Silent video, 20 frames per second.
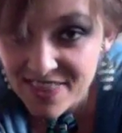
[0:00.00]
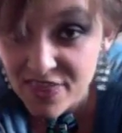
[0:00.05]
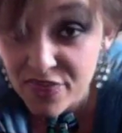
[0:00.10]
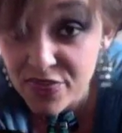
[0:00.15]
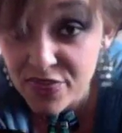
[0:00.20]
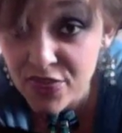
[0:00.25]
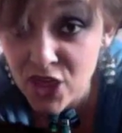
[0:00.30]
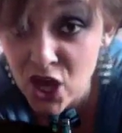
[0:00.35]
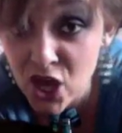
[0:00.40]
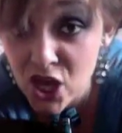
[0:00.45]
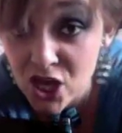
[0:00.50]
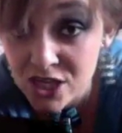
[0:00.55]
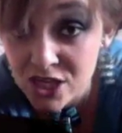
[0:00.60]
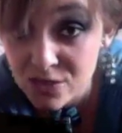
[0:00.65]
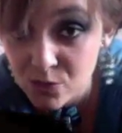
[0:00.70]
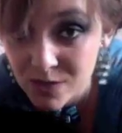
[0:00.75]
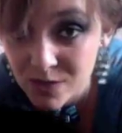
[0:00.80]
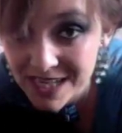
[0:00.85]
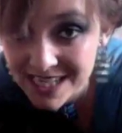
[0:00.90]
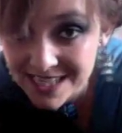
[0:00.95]
The 3rd
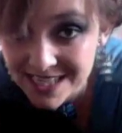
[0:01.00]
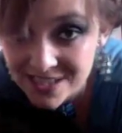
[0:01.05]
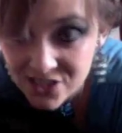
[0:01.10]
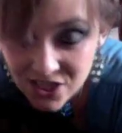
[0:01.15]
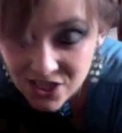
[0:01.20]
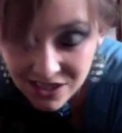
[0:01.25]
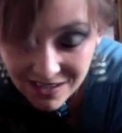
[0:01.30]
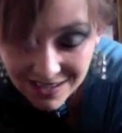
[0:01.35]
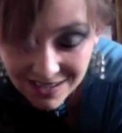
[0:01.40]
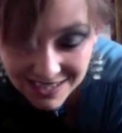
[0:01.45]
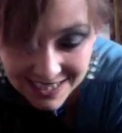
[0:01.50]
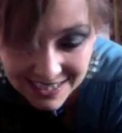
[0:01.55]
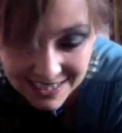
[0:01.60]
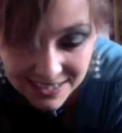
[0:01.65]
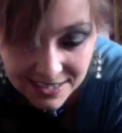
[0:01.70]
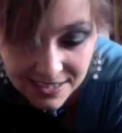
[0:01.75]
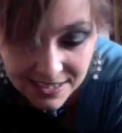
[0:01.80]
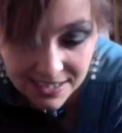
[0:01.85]
week in July